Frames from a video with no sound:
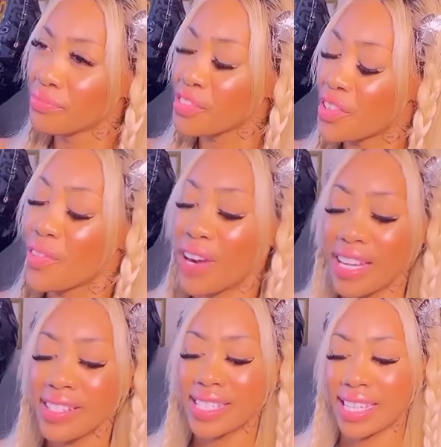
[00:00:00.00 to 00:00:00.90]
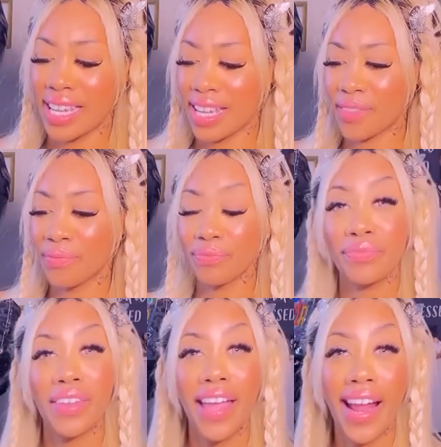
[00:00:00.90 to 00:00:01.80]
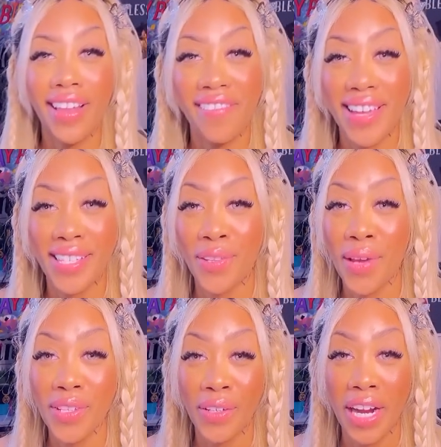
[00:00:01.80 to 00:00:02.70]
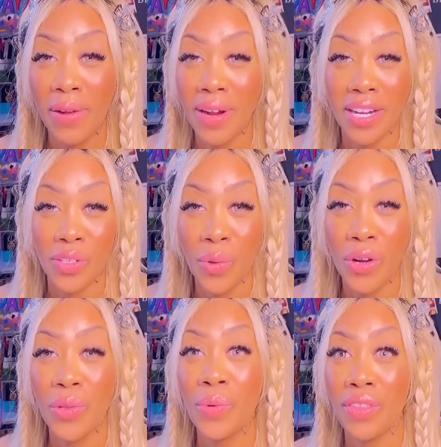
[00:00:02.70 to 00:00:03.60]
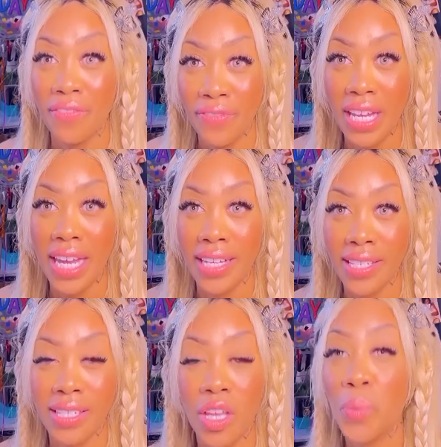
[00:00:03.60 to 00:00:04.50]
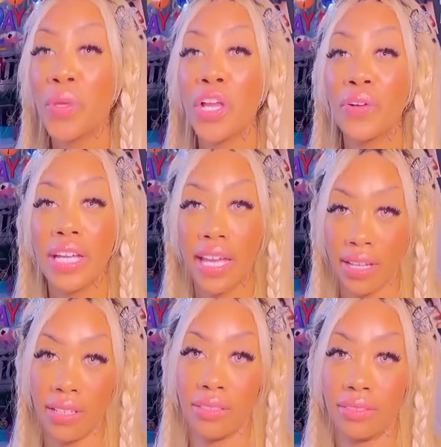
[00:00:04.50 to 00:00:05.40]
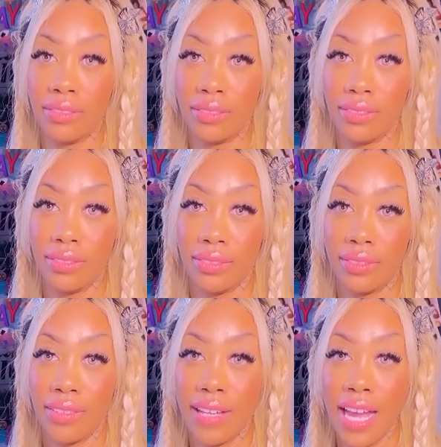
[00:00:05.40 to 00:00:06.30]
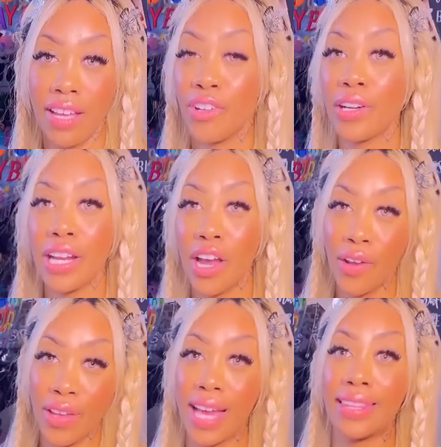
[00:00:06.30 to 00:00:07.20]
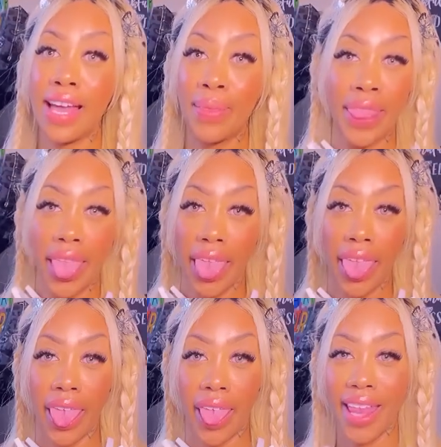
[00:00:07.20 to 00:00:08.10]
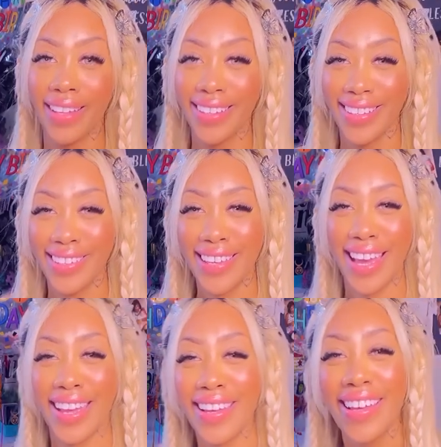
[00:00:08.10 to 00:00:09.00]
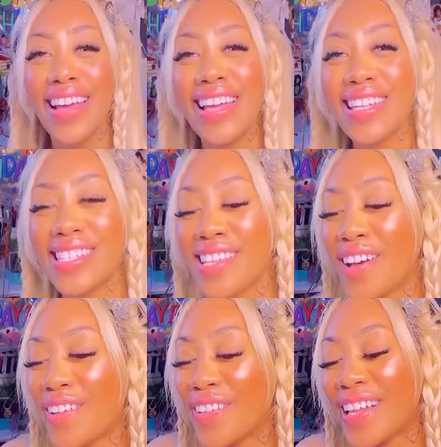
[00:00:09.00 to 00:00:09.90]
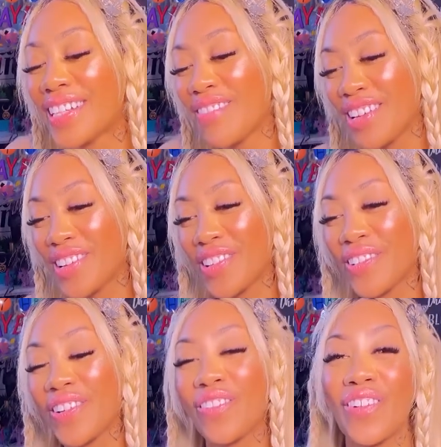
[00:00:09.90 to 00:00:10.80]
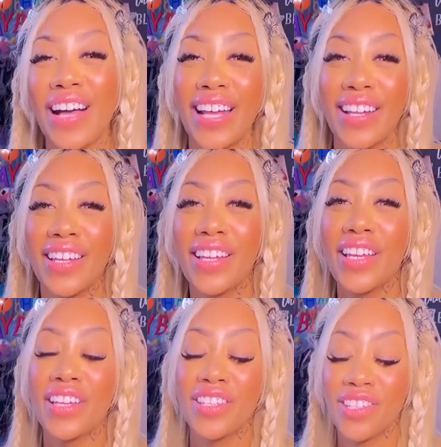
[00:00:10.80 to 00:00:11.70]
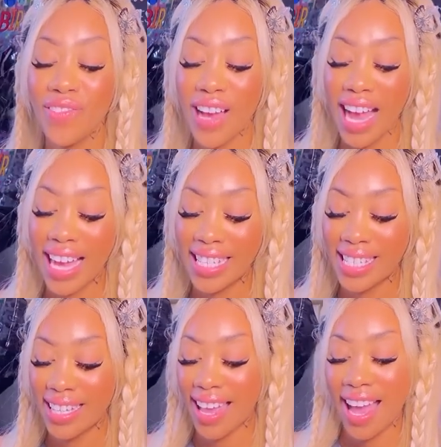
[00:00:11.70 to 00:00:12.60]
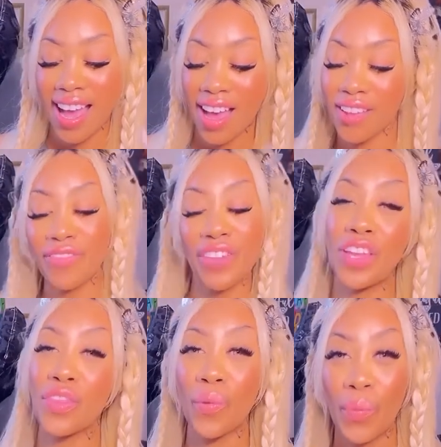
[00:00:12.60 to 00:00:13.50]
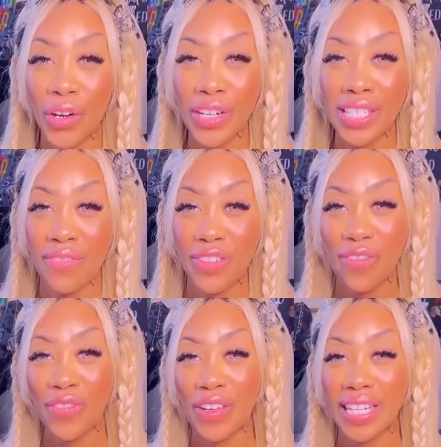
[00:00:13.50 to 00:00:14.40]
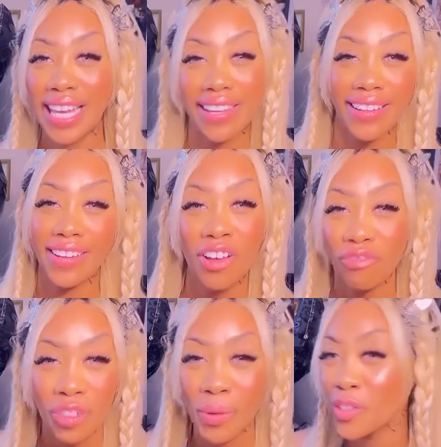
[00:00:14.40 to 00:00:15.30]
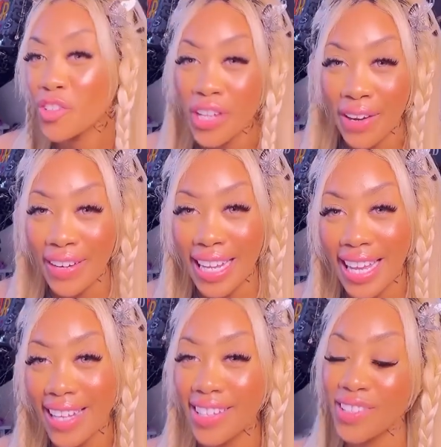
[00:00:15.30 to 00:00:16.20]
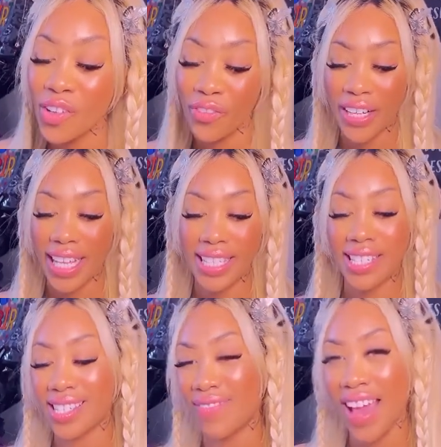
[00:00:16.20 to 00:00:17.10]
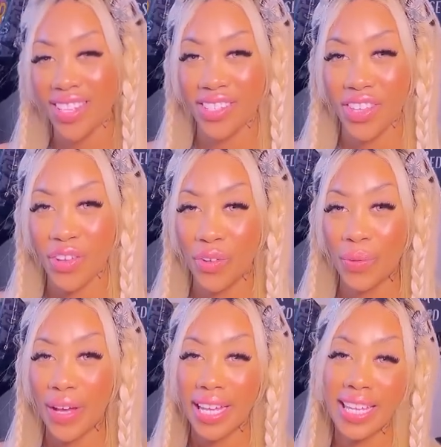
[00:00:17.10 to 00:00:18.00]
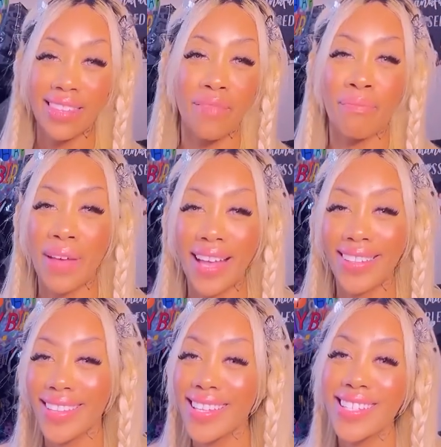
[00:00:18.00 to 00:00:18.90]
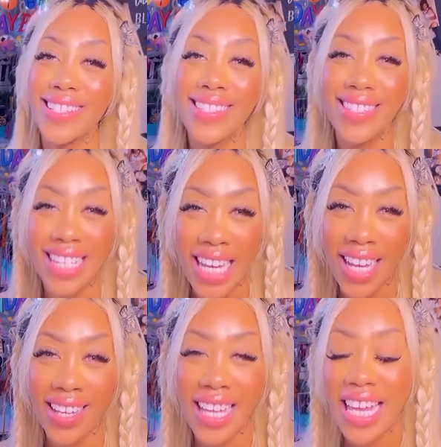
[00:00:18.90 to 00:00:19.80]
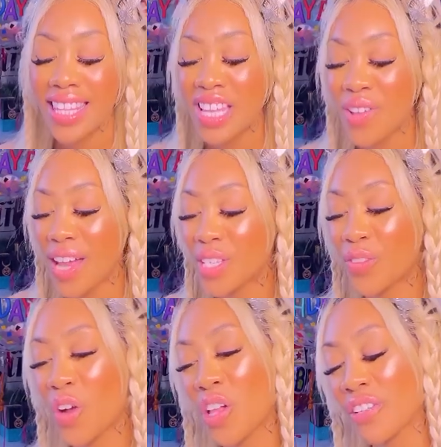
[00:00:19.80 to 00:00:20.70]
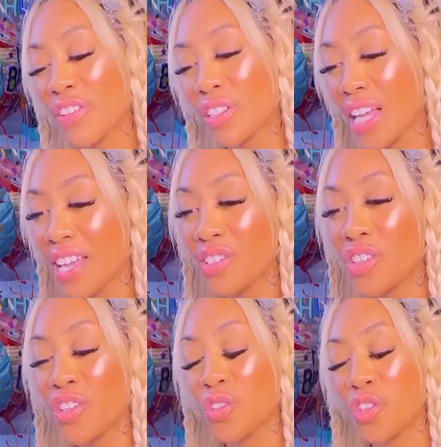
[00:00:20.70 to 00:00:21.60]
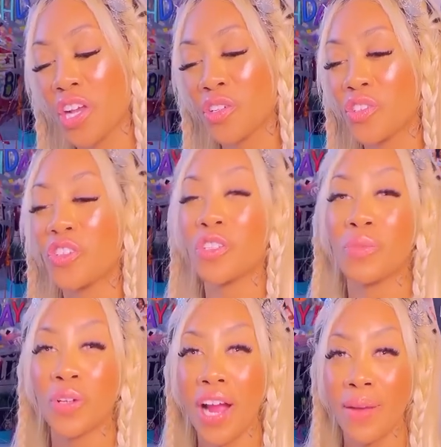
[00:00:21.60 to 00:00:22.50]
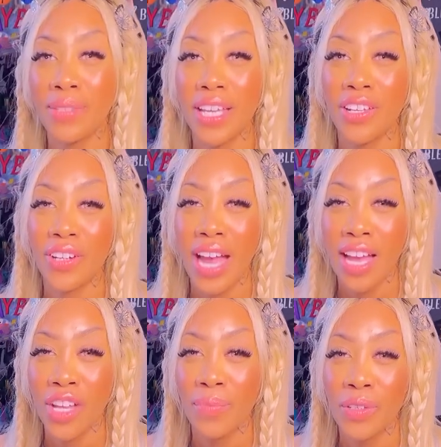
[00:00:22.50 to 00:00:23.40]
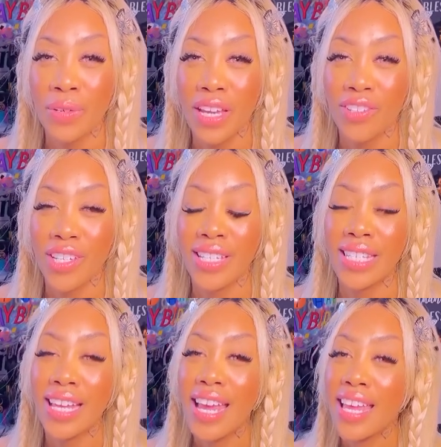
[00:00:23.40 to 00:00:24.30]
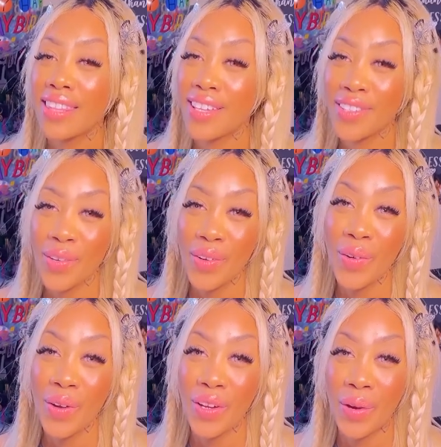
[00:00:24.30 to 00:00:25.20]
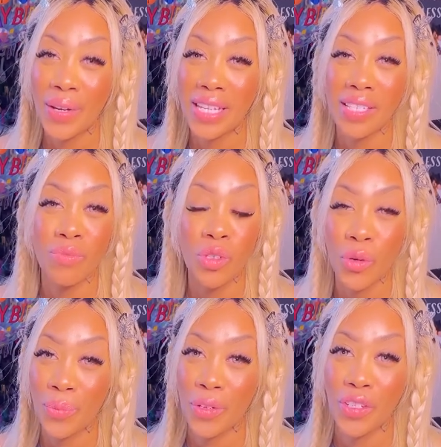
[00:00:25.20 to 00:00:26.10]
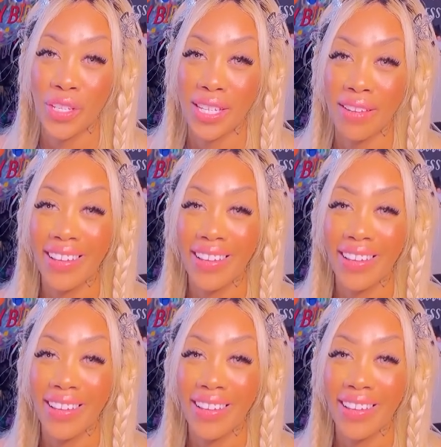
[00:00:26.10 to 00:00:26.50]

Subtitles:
Crazy. Anyways, you guys are getting ready to soar. You are the phoenix, period. Okay, you already know. You got them. Okay, so let me know what you guys have in the works. If you feel like comfortable sharing it, don't forget to smash the you know what. Hit the bell. Duh. Thank you guys for all of your likes, your shares, your subscribes, and your Cash App donations. They don't go unnoticed. I'm so appreciative.